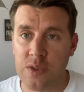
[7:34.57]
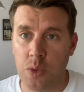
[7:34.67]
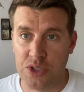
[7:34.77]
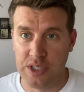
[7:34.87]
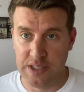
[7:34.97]
for
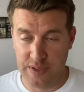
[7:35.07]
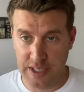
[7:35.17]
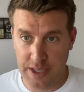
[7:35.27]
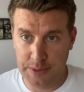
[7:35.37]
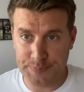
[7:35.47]
watching this
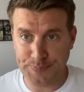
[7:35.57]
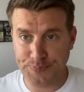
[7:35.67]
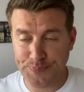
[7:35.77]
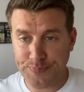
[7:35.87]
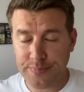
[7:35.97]
video.
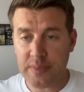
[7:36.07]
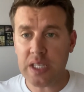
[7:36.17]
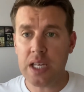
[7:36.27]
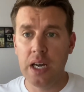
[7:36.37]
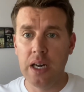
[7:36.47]

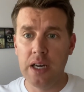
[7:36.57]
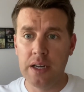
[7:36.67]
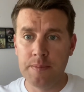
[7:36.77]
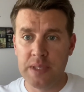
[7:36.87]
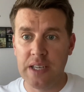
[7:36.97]

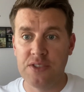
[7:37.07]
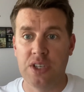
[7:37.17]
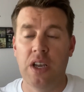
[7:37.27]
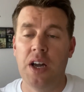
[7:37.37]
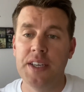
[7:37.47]
Give us a
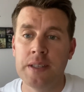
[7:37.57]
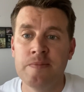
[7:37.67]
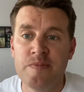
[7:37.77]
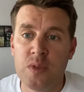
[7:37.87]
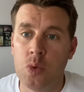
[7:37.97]
like.
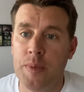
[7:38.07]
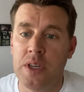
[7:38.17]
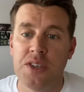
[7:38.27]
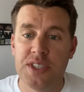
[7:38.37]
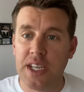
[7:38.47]
Would be
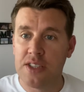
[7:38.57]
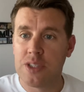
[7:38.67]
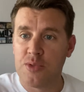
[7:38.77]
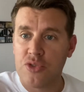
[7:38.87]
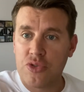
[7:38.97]
nice to get the
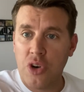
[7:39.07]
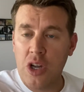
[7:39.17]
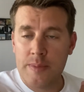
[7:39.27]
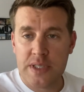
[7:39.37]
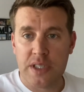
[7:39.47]

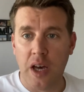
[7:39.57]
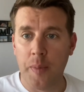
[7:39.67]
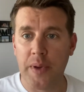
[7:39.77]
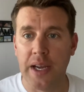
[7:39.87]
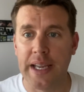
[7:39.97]
subscribers
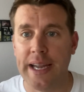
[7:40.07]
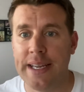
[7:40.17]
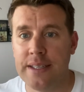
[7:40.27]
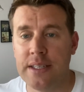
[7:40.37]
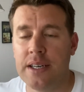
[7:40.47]
up
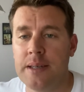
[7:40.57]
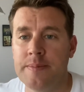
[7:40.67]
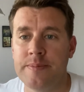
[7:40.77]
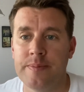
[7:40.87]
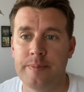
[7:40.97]

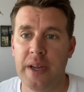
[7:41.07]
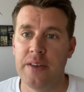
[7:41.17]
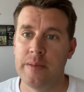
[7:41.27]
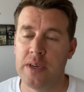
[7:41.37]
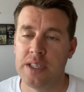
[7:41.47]
again.
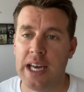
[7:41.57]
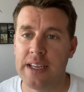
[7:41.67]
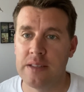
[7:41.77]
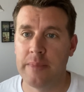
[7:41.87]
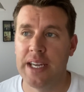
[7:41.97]
Bearing in mind, I
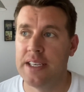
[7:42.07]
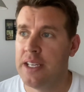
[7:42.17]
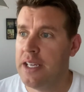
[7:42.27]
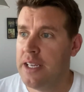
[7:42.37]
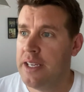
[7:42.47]
hadn't made
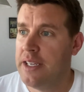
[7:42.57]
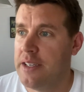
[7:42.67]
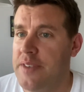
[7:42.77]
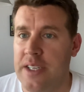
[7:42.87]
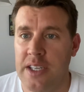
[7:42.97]
a
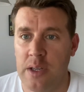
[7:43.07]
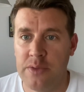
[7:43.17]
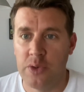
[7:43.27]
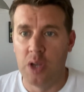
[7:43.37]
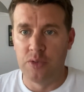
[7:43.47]
video
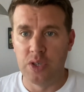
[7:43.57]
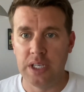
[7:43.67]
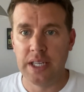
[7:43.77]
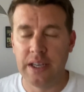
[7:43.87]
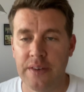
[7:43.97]
for over a
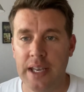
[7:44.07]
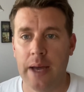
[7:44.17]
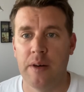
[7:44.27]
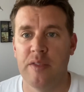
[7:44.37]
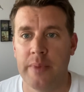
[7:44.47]
year, and
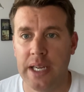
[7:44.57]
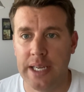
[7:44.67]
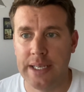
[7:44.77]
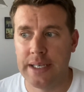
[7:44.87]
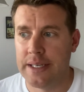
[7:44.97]
now I've made